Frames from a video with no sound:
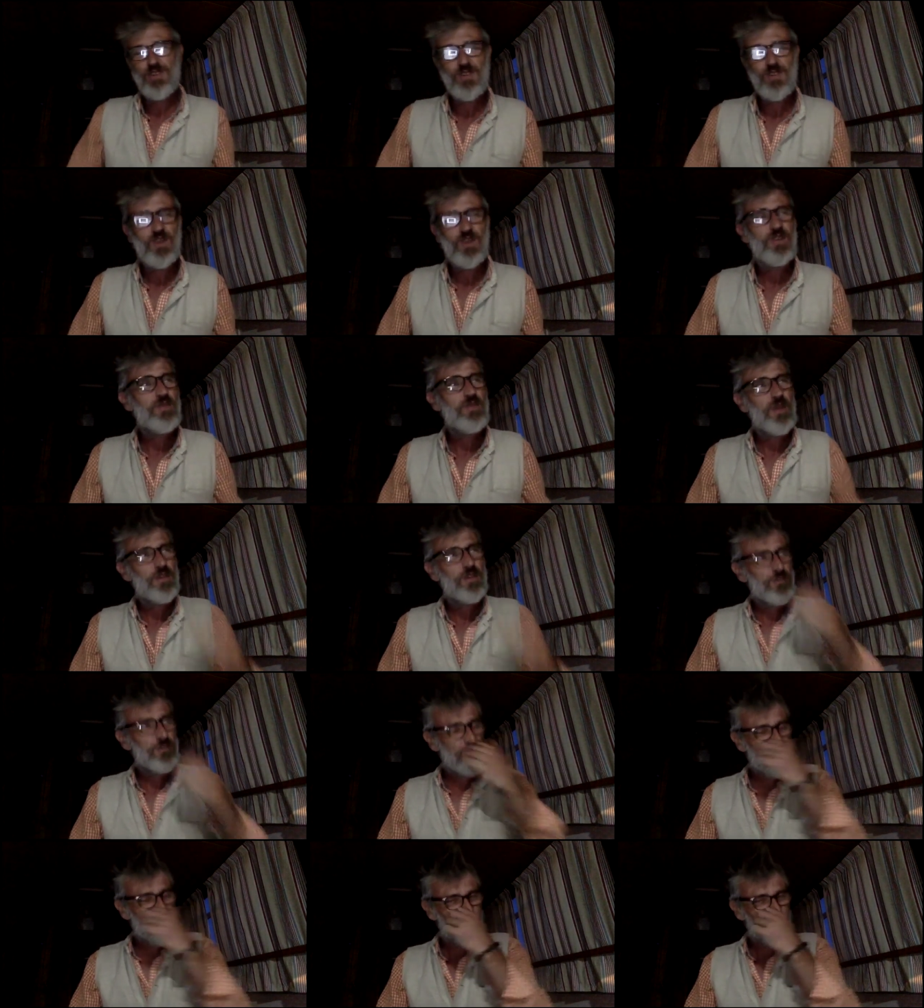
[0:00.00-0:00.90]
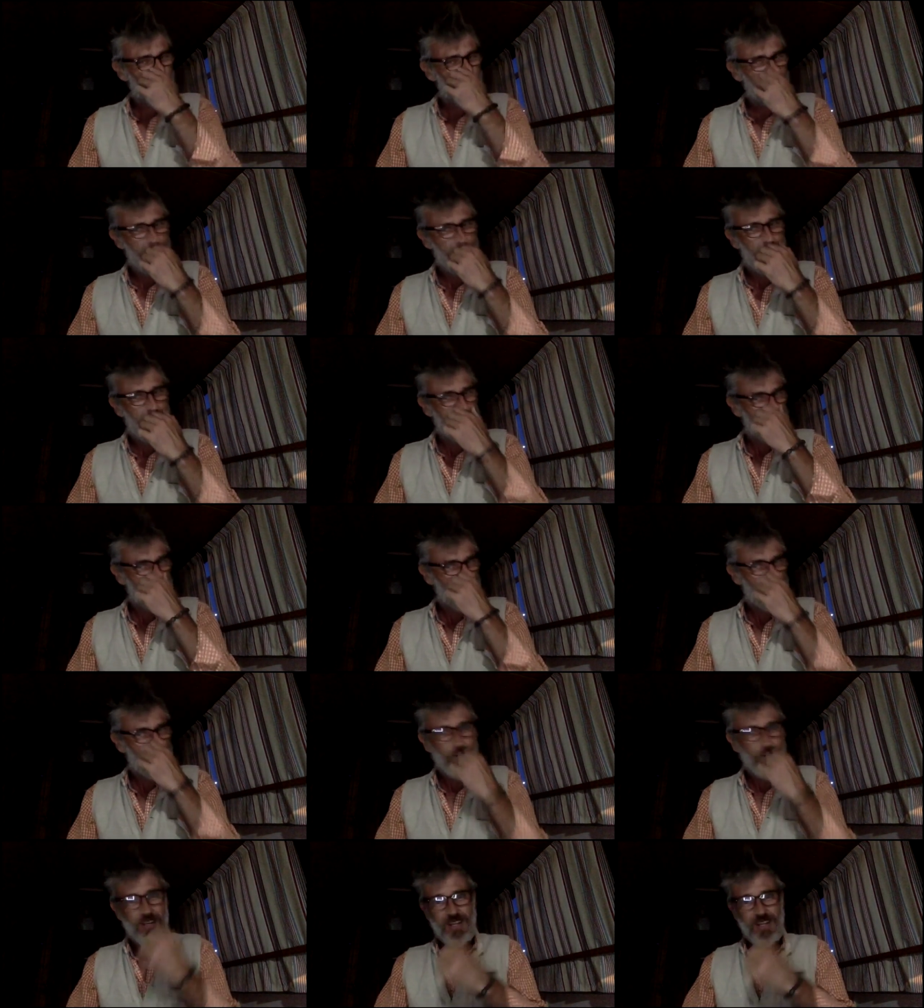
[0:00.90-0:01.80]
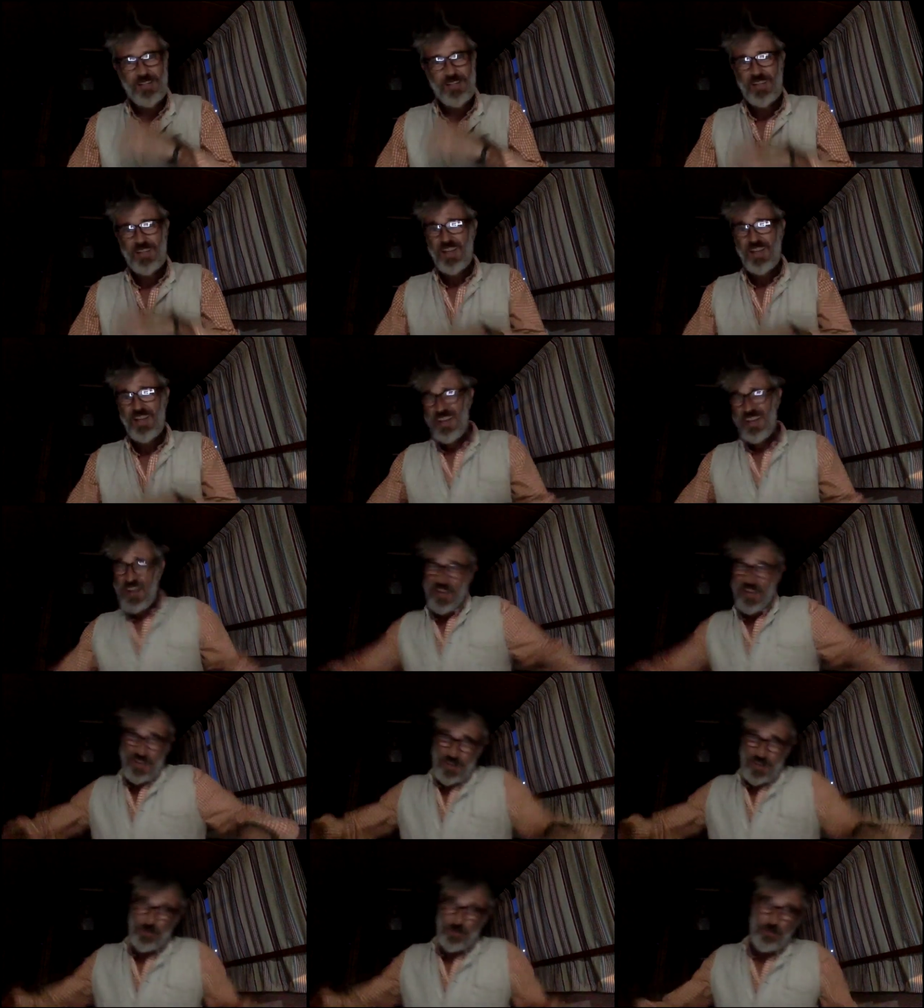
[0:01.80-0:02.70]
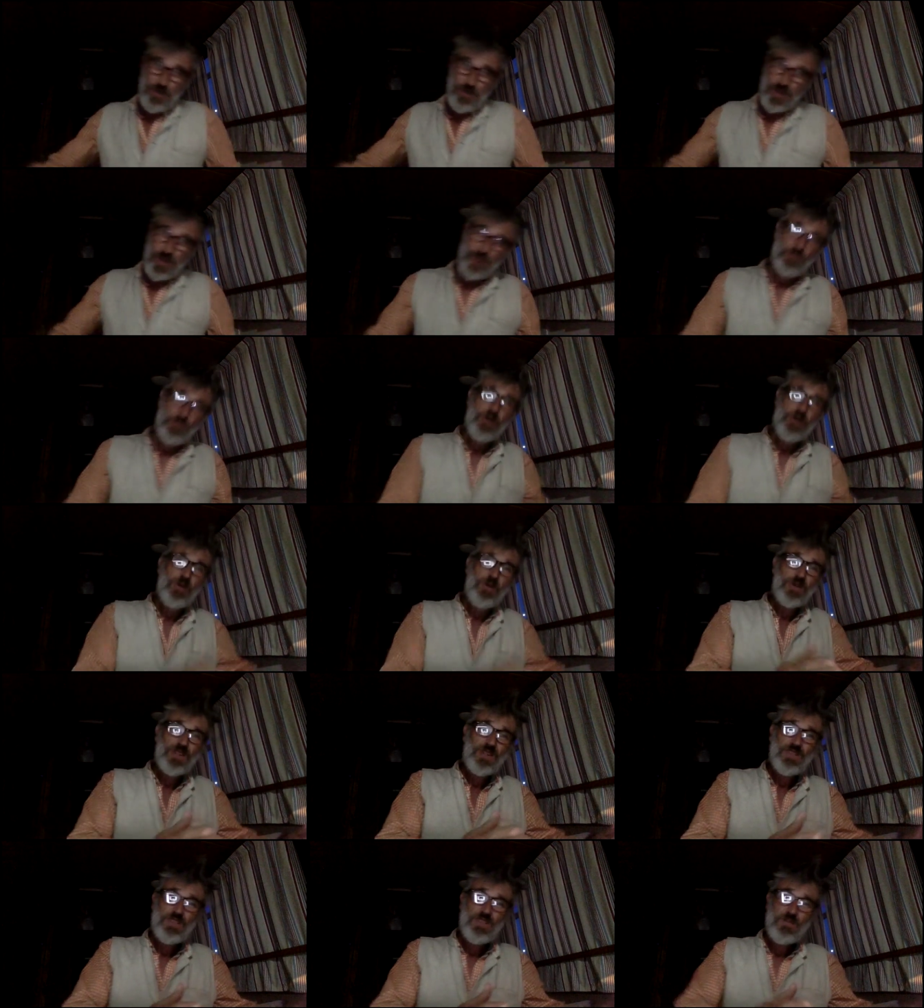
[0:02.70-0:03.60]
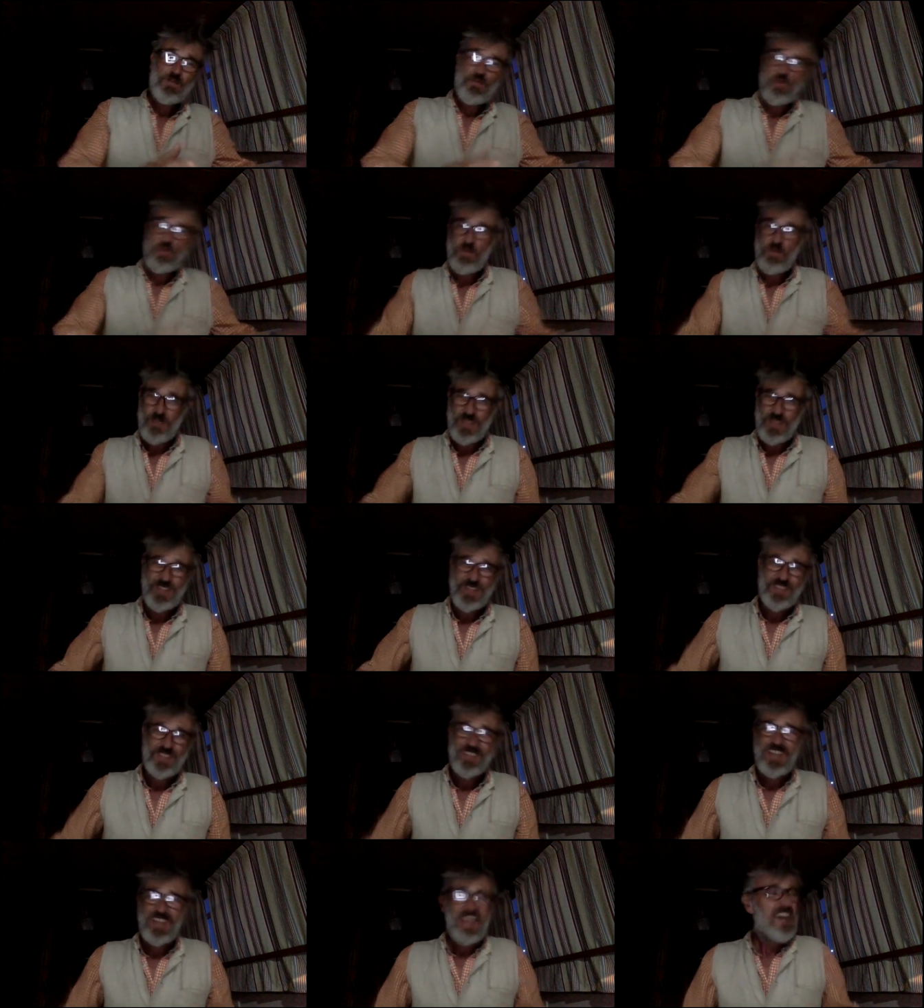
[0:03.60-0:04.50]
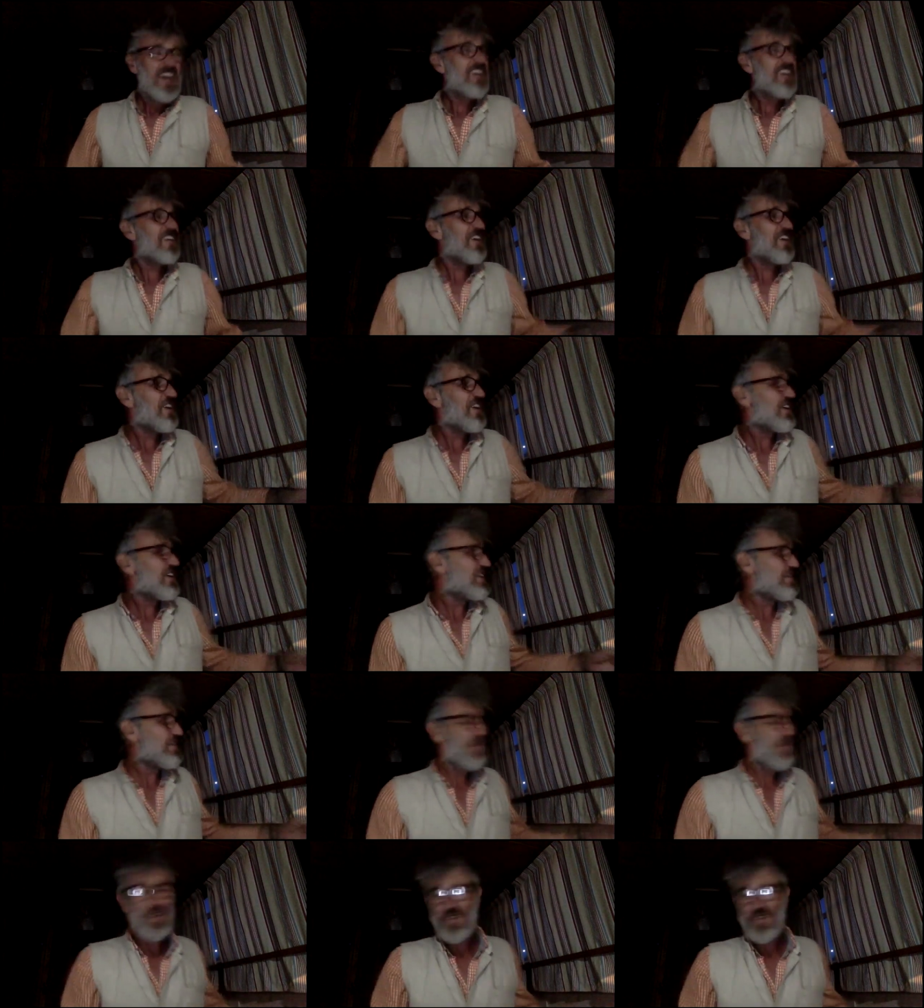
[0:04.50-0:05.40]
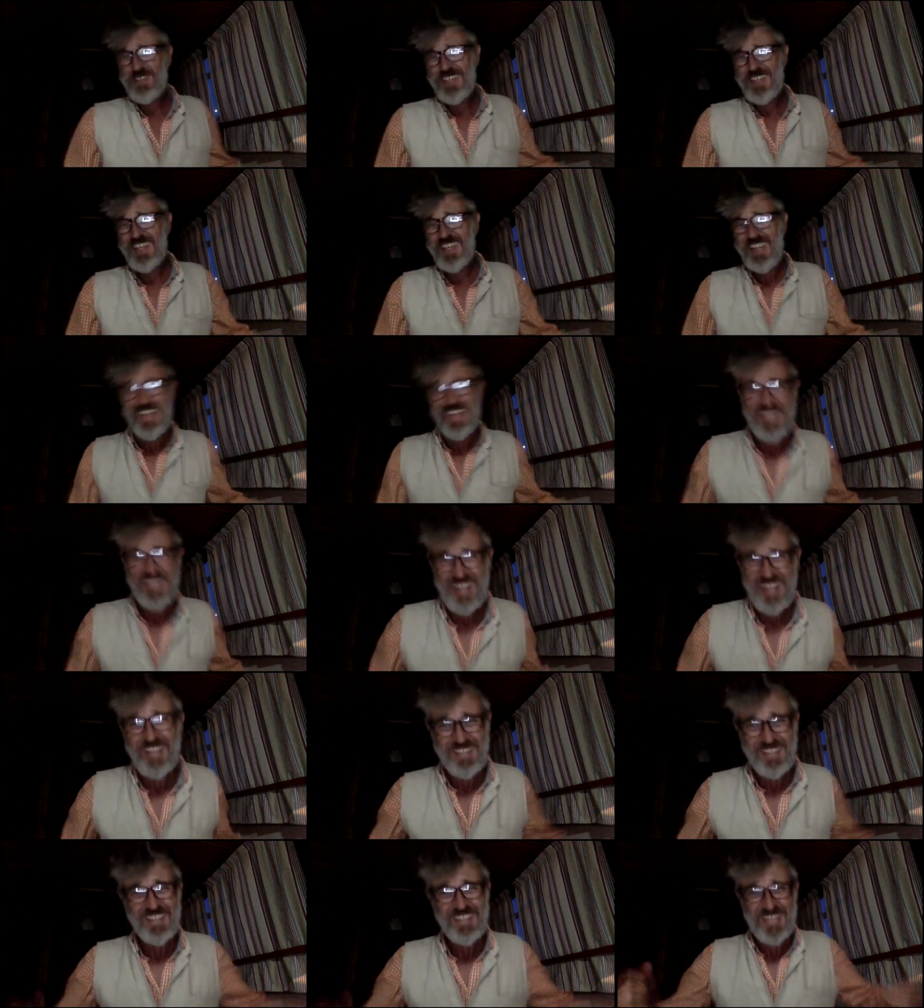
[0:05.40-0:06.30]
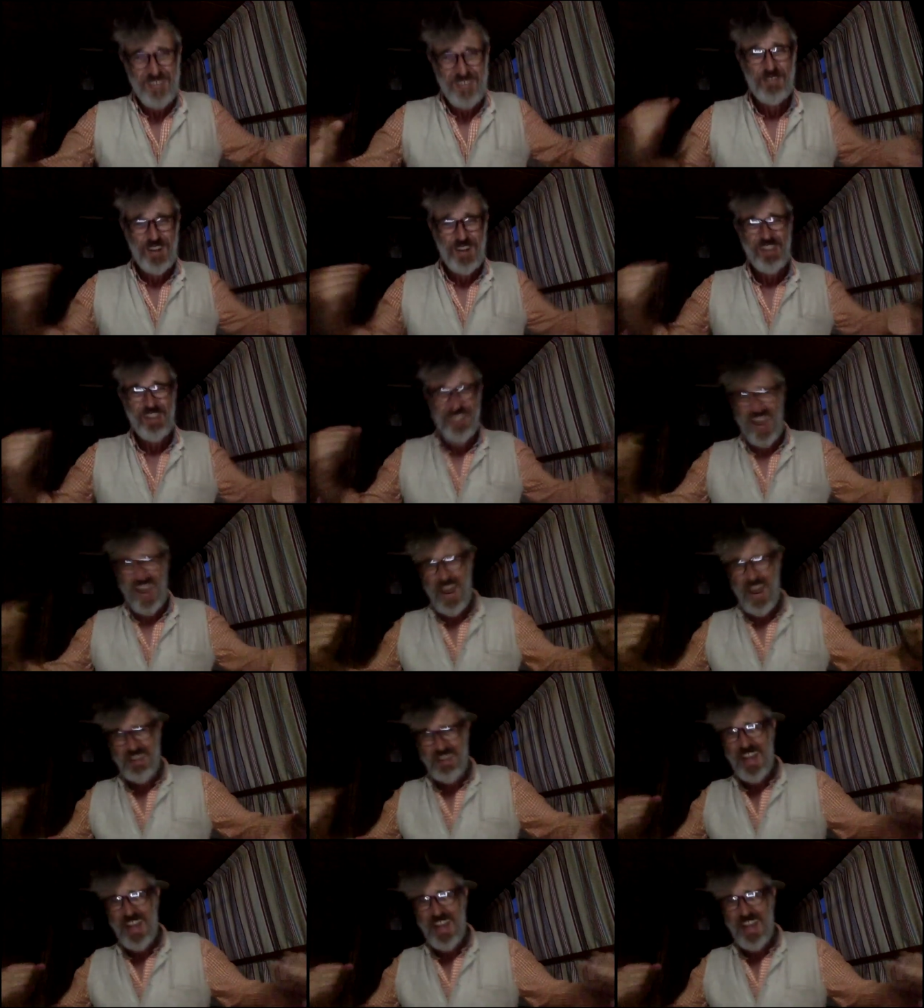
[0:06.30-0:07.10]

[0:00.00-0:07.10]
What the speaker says: got the boat through under the bridge, and I pulled into the moorings, and I heard them hooting and that sort of stuff. And I was like, I'm